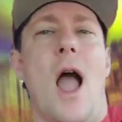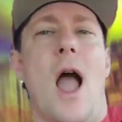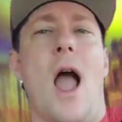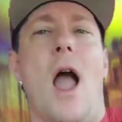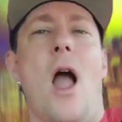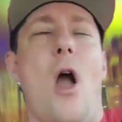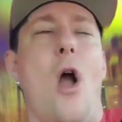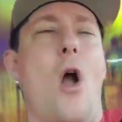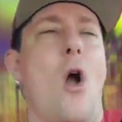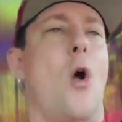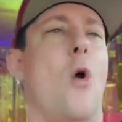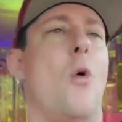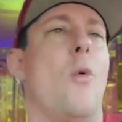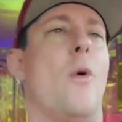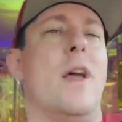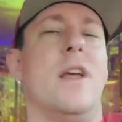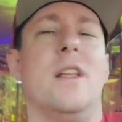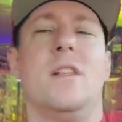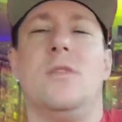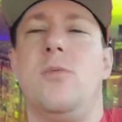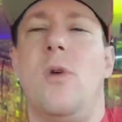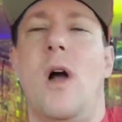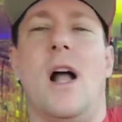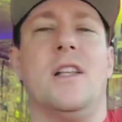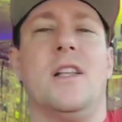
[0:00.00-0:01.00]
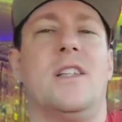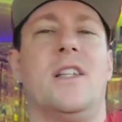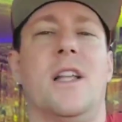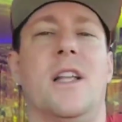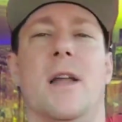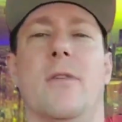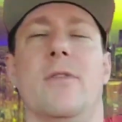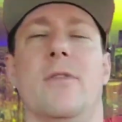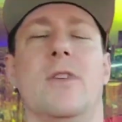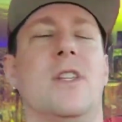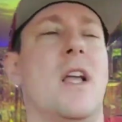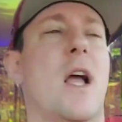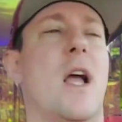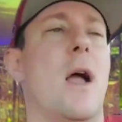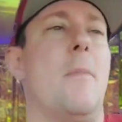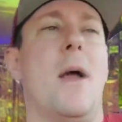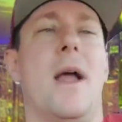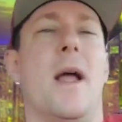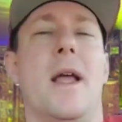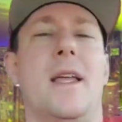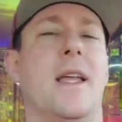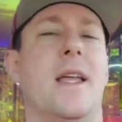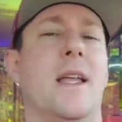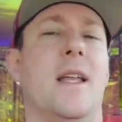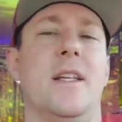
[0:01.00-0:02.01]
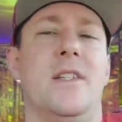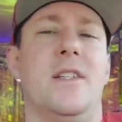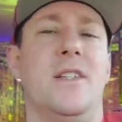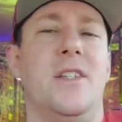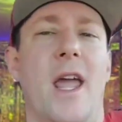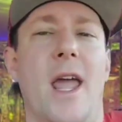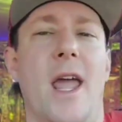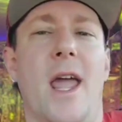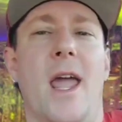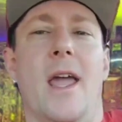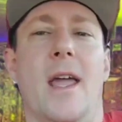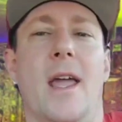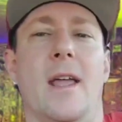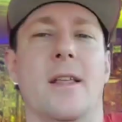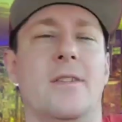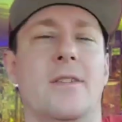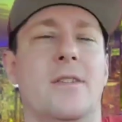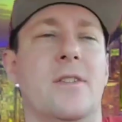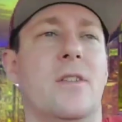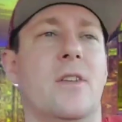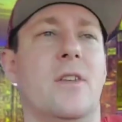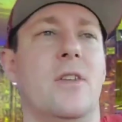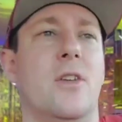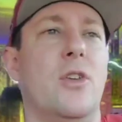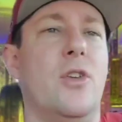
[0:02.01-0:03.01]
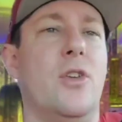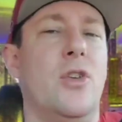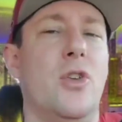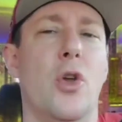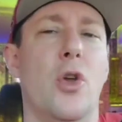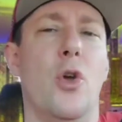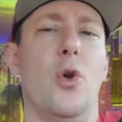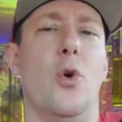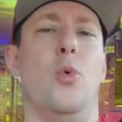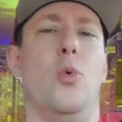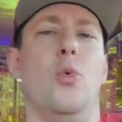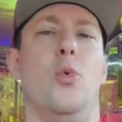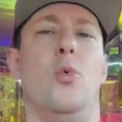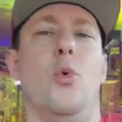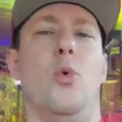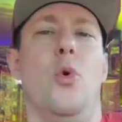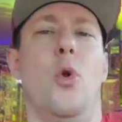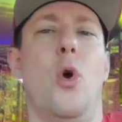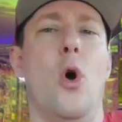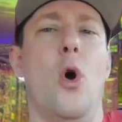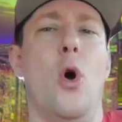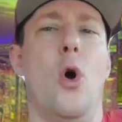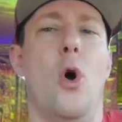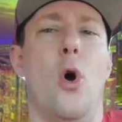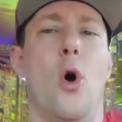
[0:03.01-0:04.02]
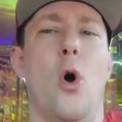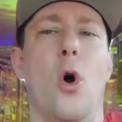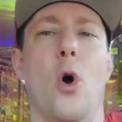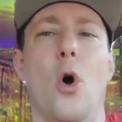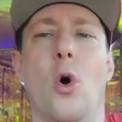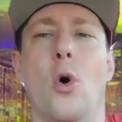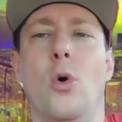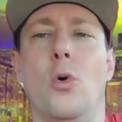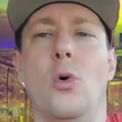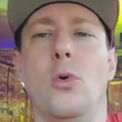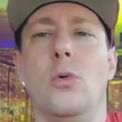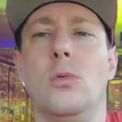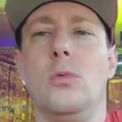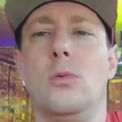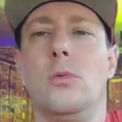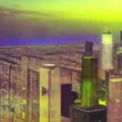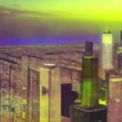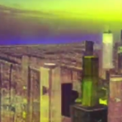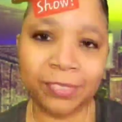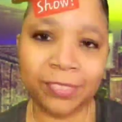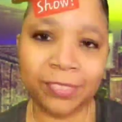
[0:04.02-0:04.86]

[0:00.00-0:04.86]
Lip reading: I always watch it every time I get a chance. You know.